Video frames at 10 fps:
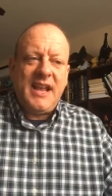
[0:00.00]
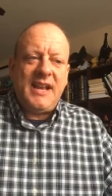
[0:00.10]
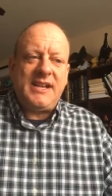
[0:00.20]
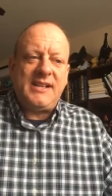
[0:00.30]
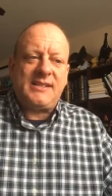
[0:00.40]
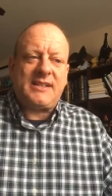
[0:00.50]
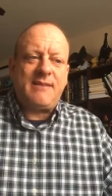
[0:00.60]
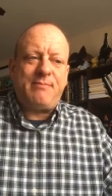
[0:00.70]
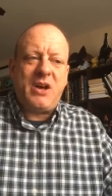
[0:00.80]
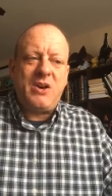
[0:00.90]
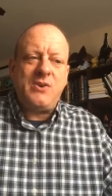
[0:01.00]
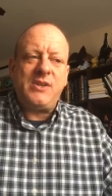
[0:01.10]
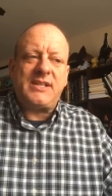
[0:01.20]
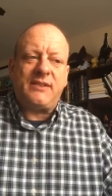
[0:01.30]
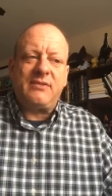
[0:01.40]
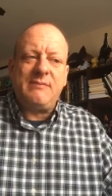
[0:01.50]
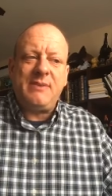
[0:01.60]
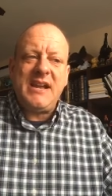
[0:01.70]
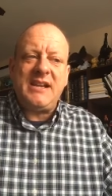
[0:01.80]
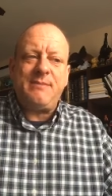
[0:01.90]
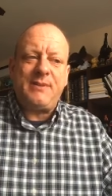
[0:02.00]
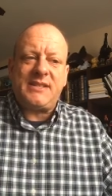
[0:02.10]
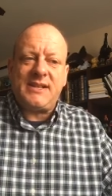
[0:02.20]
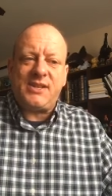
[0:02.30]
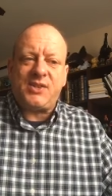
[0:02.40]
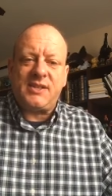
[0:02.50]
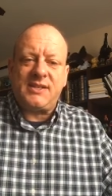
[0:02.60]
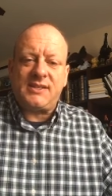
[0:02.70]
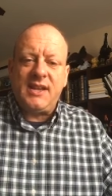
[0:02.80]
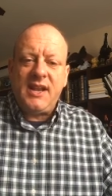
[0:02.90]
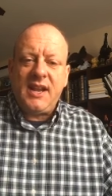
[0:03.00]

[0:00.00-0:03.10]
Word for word: It is composed of repeated petitions